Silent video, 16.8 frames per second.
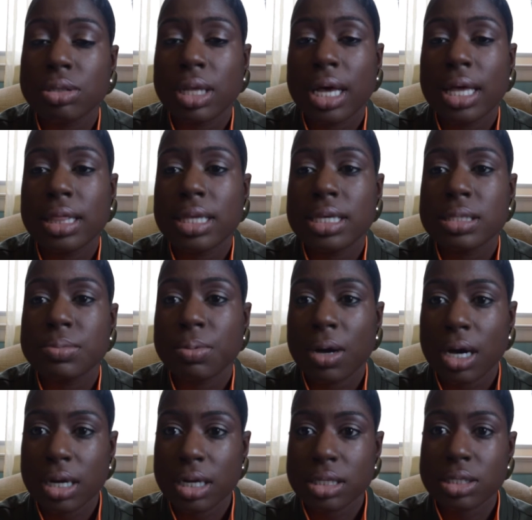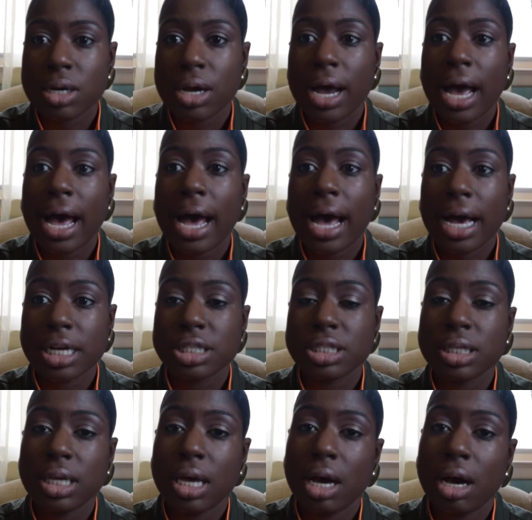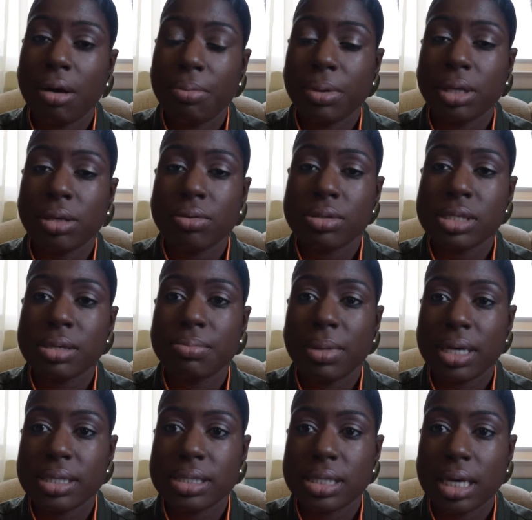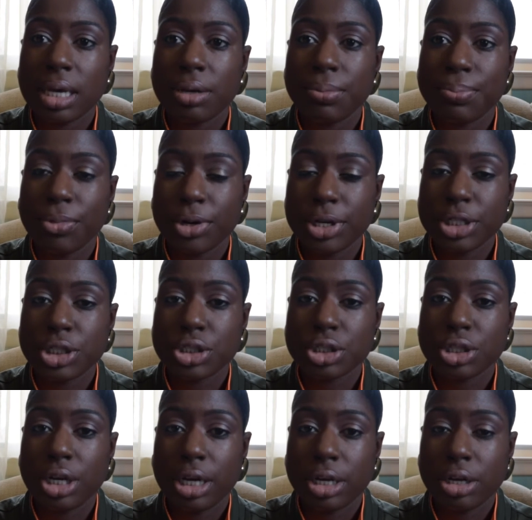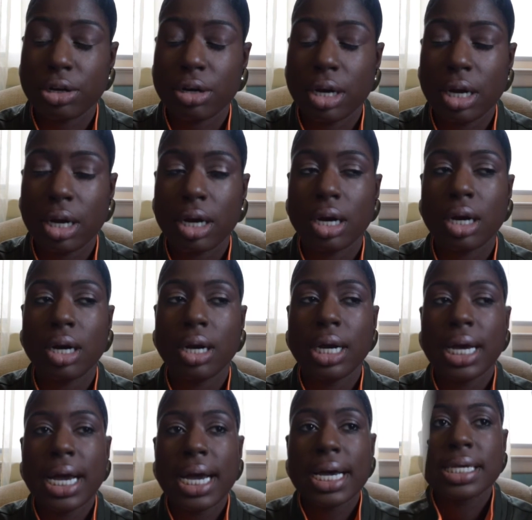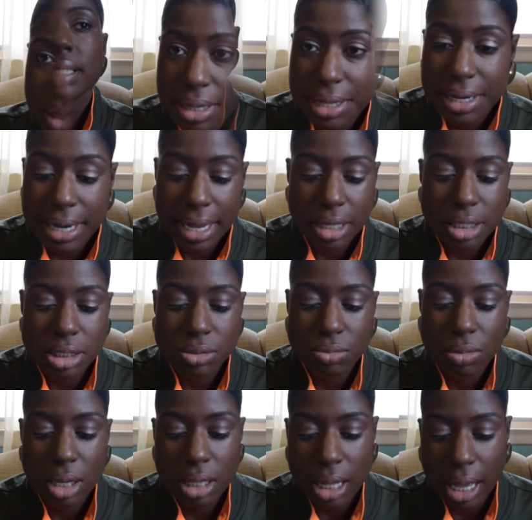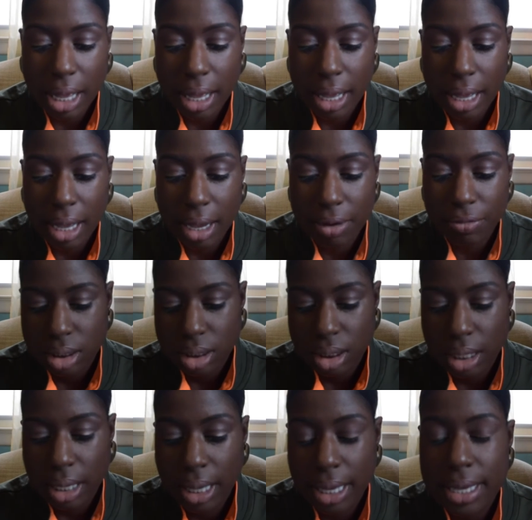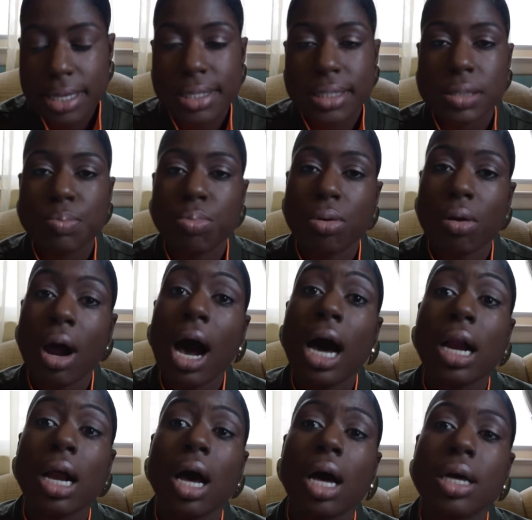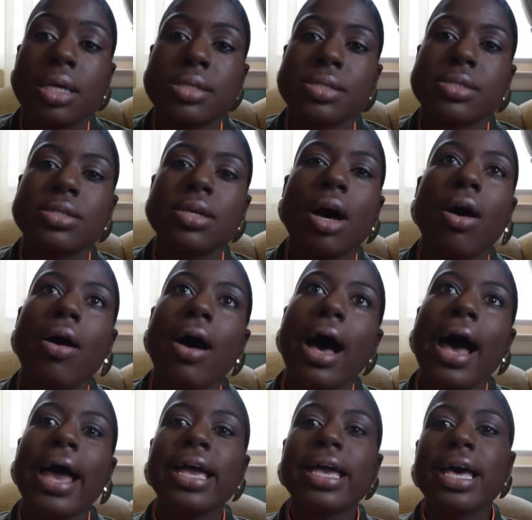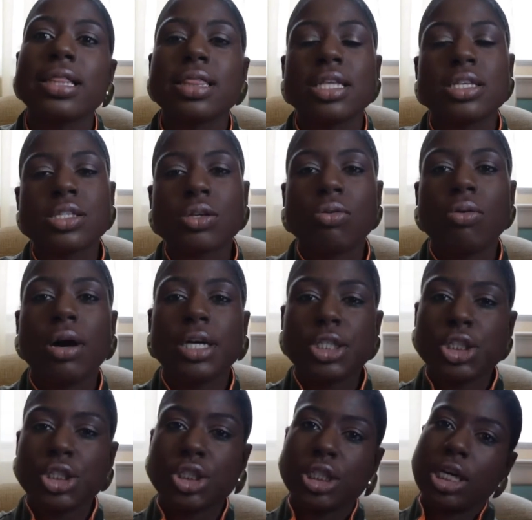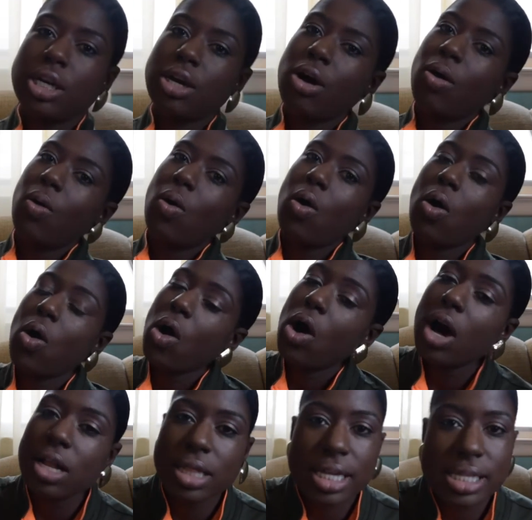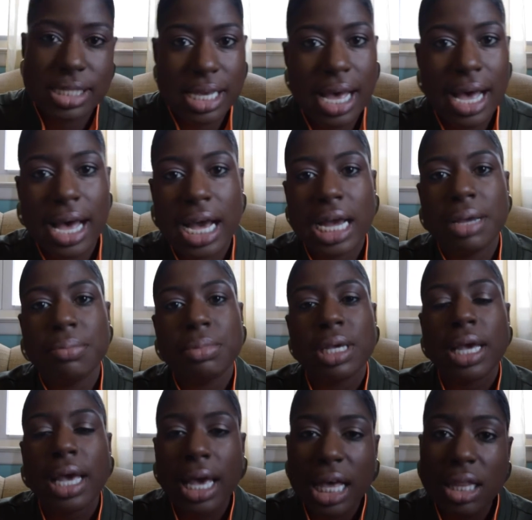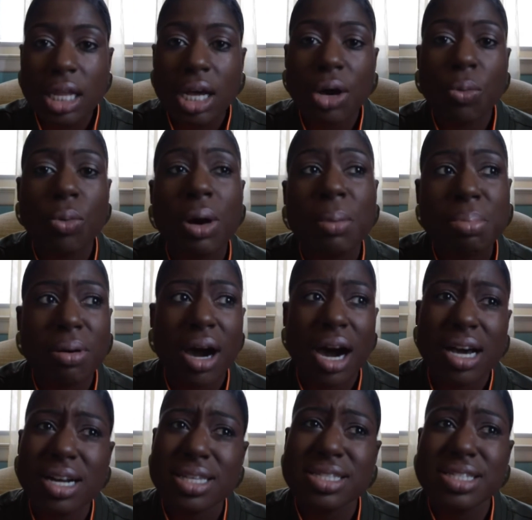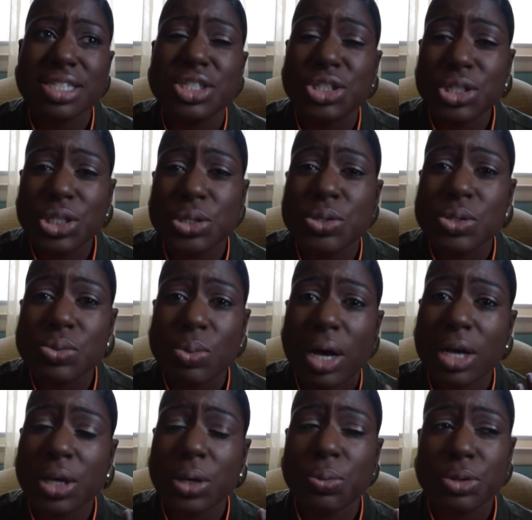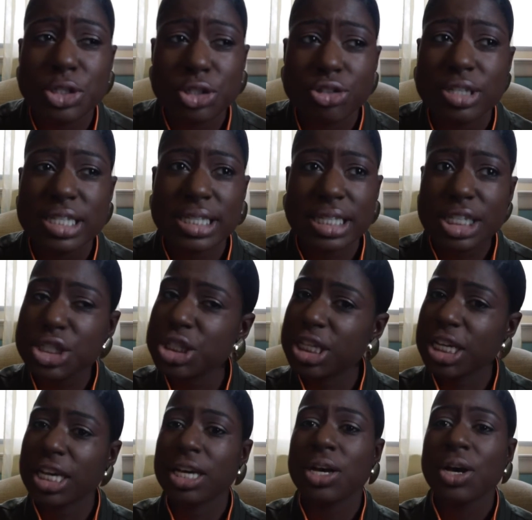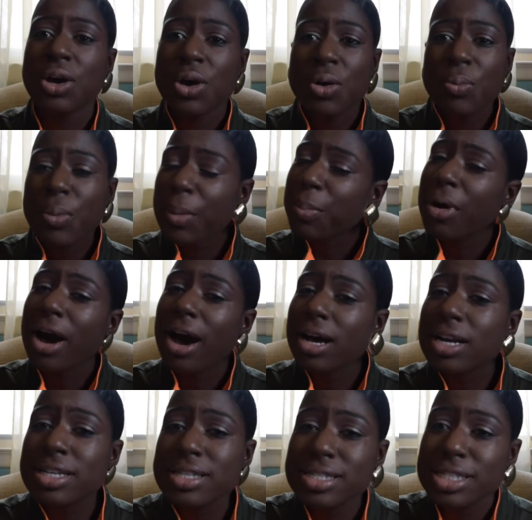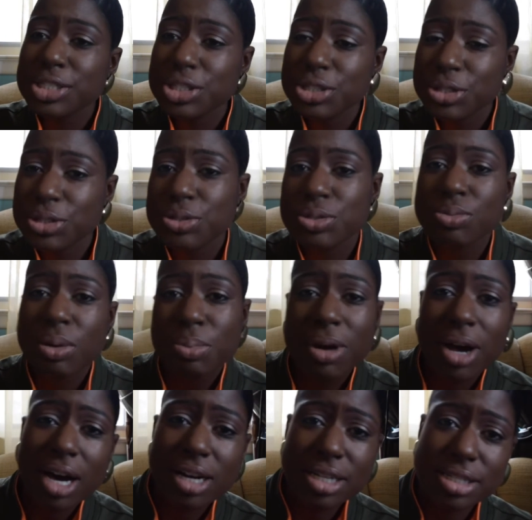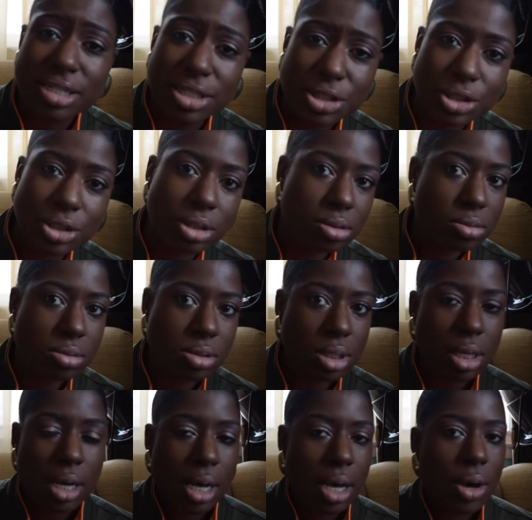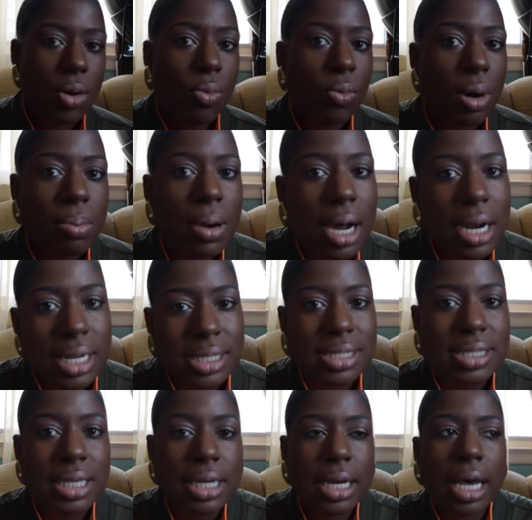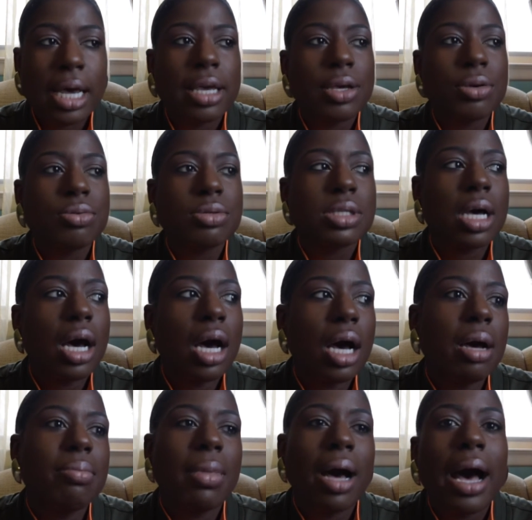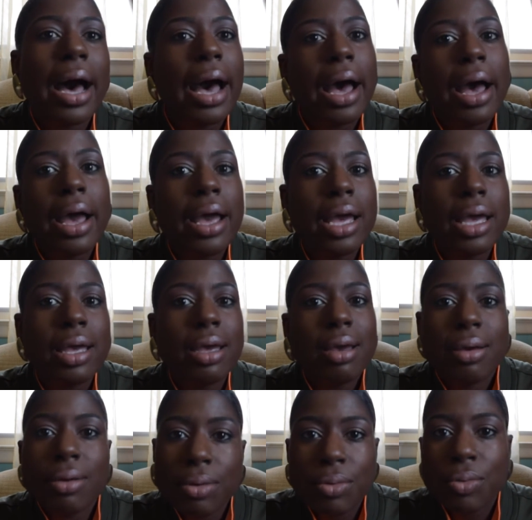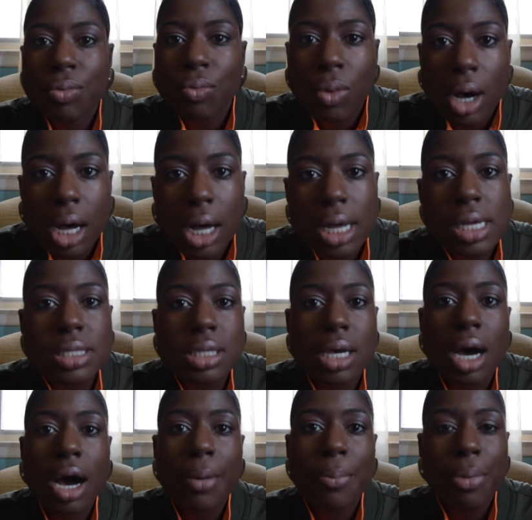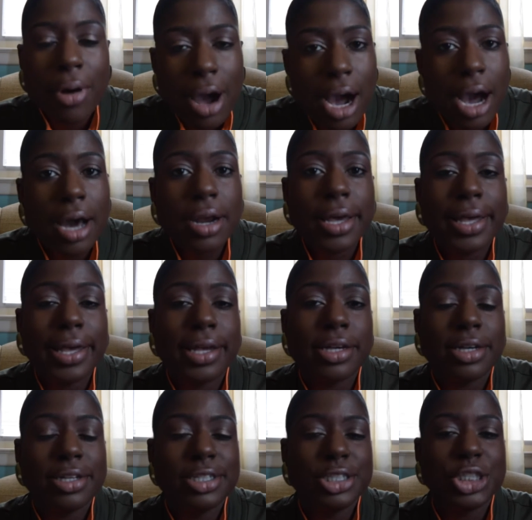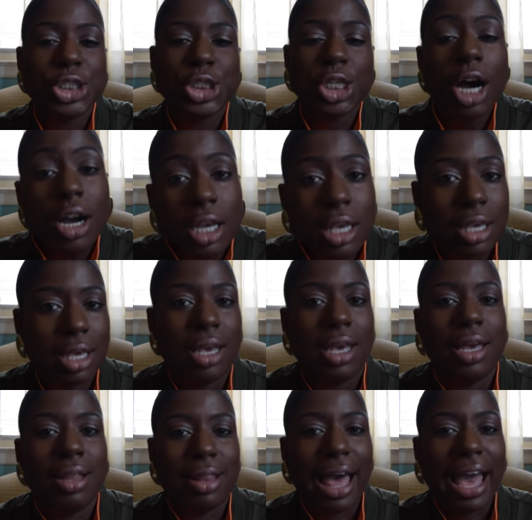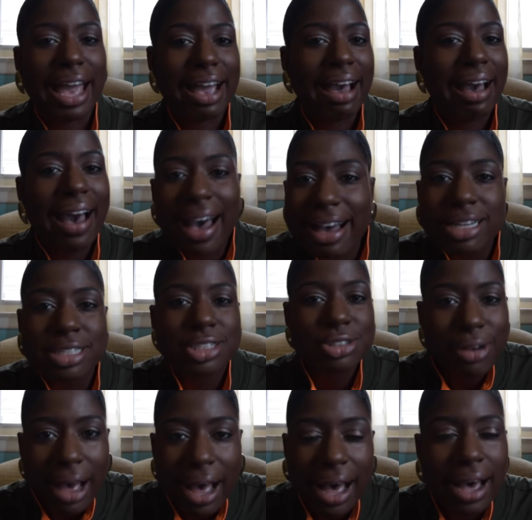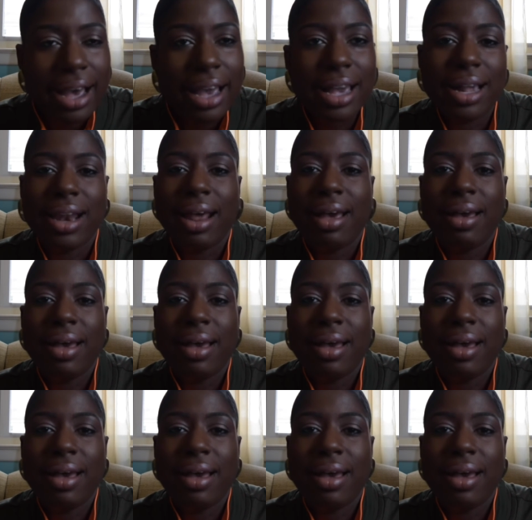that these products are actually helping you to maintain moisture in your hair. The next one I have is products. So I get this question all the time. Kayla, what products did you use while you were transitioning? What products did you use? What products did you use? What products didn't I use? I was a product junkie. Like, I tried